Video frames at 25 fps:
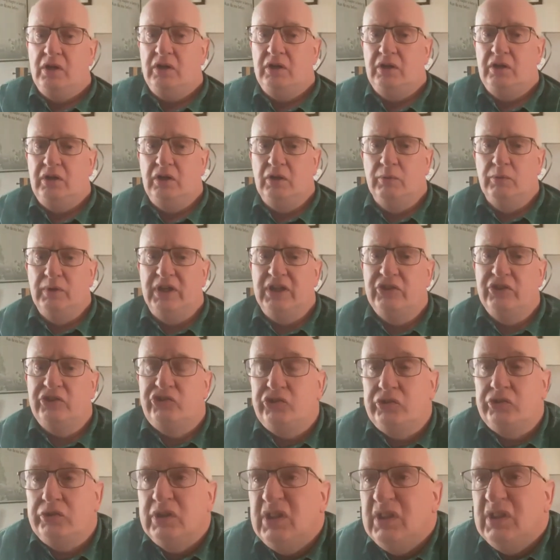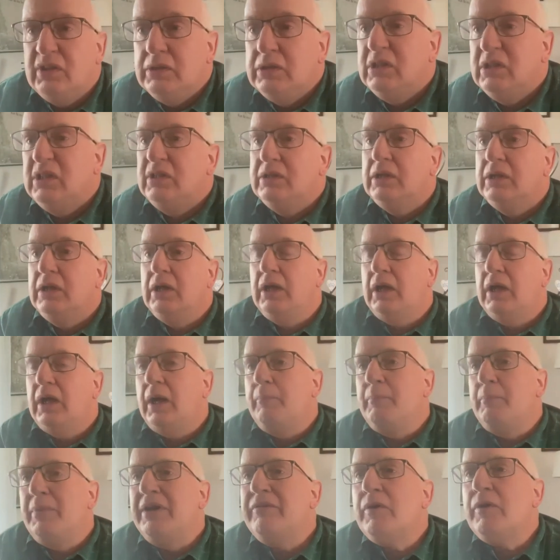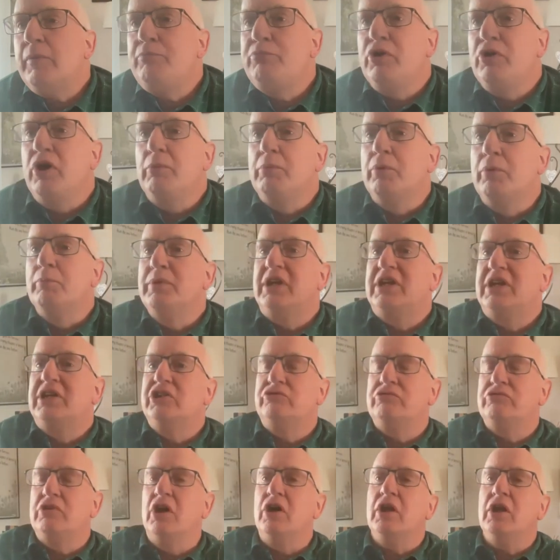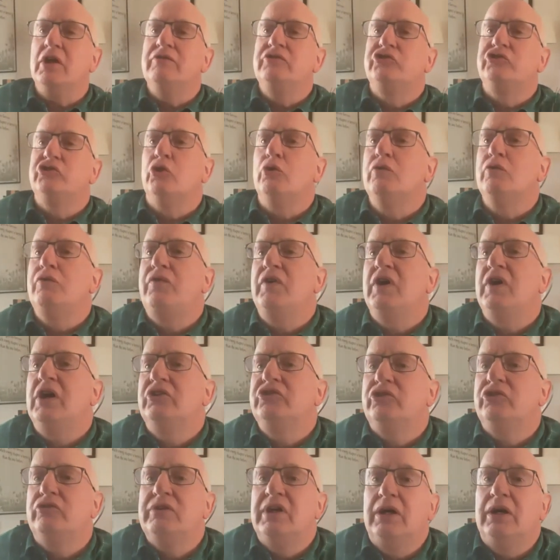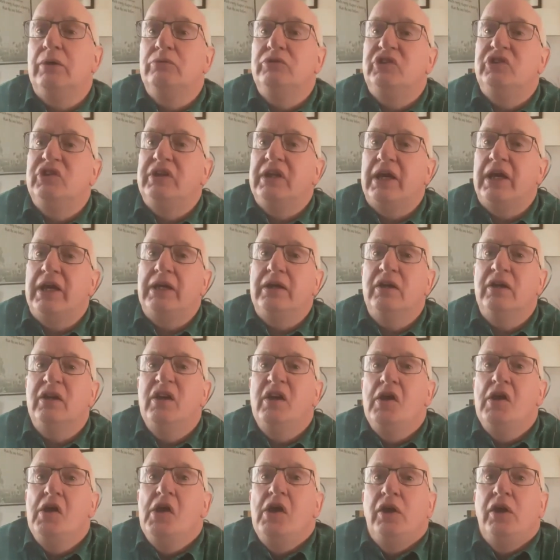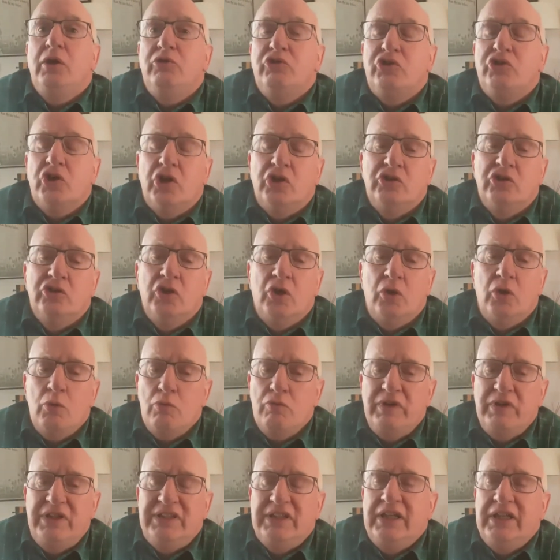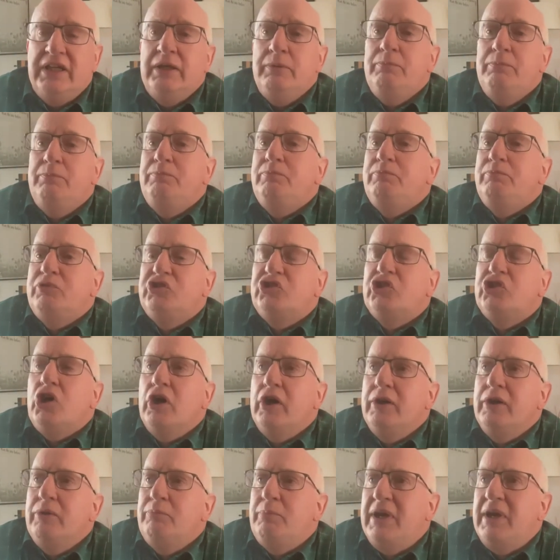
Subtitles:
who is a bit of a problem because there are a lot of Zophars around today. He's got no really solid